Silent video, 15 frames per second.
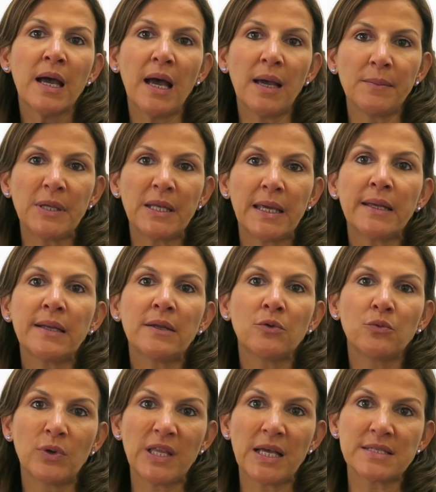I mean,
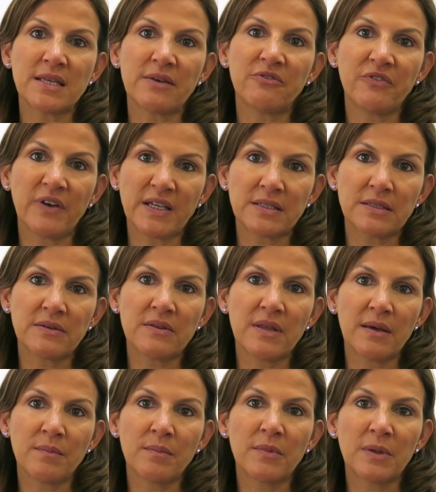England, what has affected
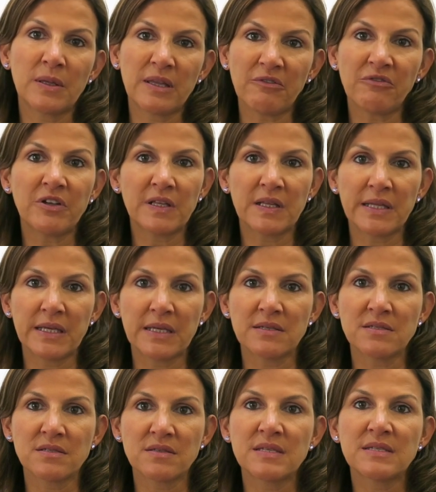them definitely is